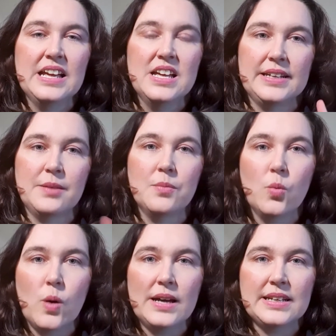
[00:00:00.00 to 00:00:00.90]
Number
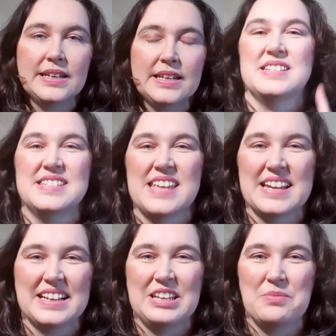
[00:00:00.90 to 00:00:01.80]
1 is set
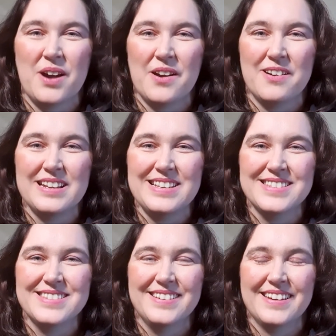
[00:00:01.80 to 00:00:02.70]
clear
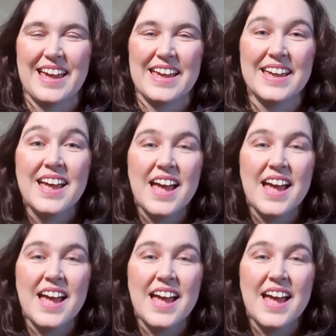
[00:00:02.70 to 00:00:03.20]
priorities, okay?